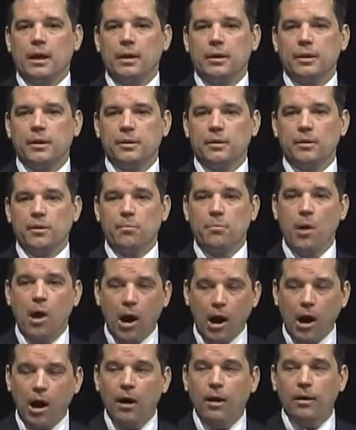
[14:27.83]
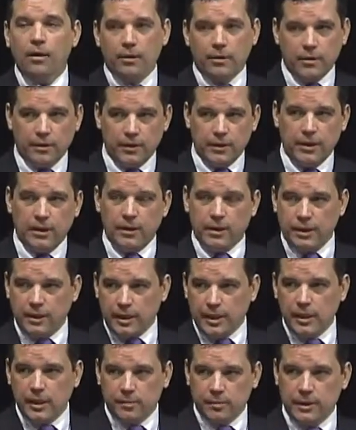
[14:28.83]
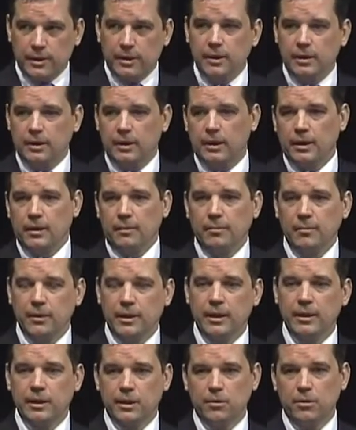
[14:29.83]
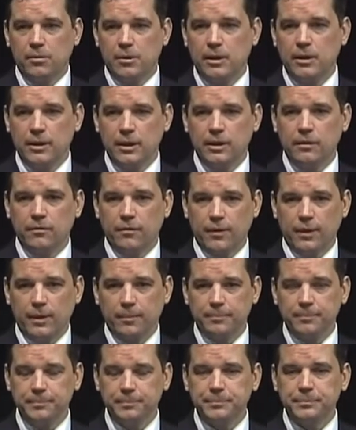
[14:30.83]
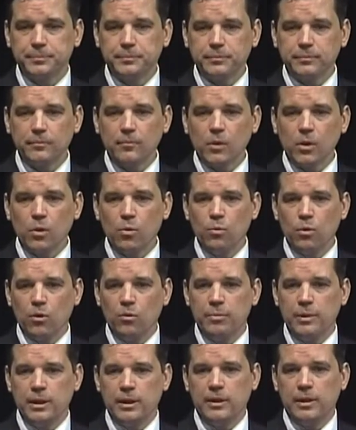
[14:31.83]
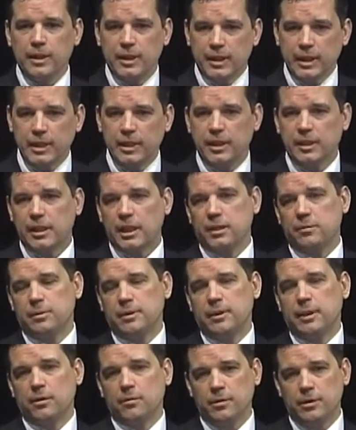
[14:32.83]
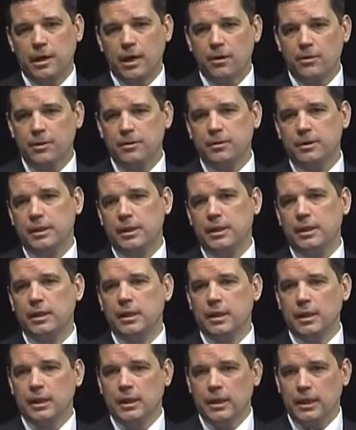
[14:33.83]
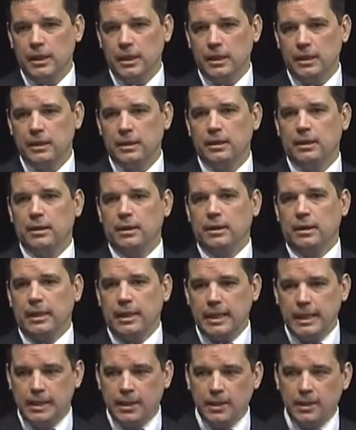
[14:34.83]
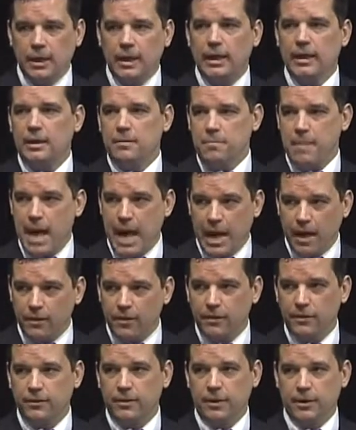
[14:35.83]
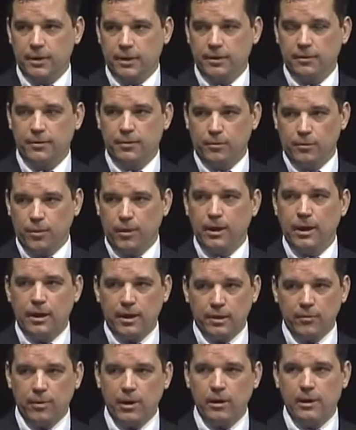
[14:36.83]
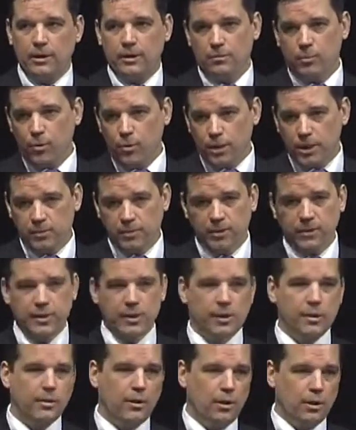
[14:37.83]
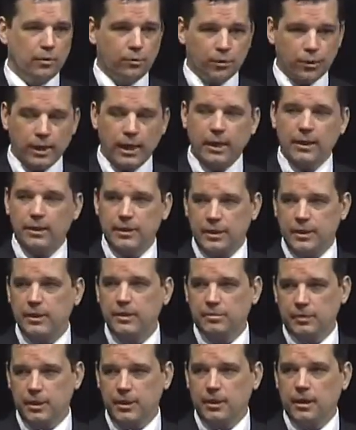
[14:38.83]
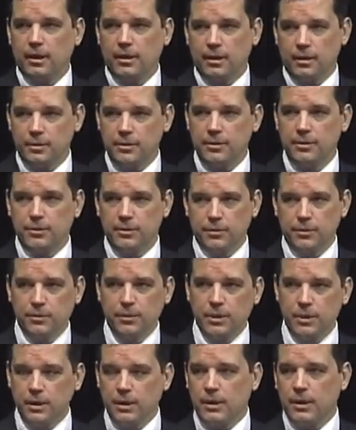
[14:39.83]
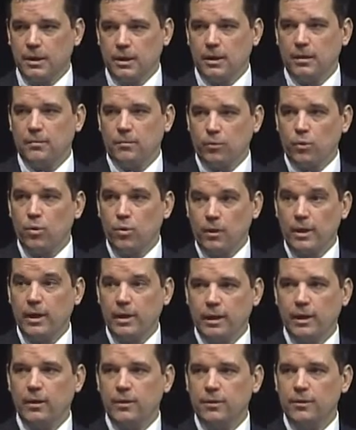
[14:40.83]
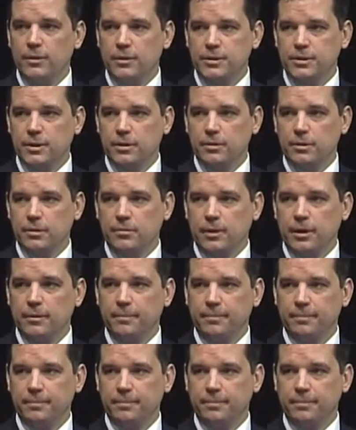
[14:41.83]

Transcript: So the PARC, the assessment that's going to be linked for them, will be the state assessment that we're now using in ELA and math. And so we're getting ready in Portsmouth, as all Rhode Island districts are, to roll that out this year as well.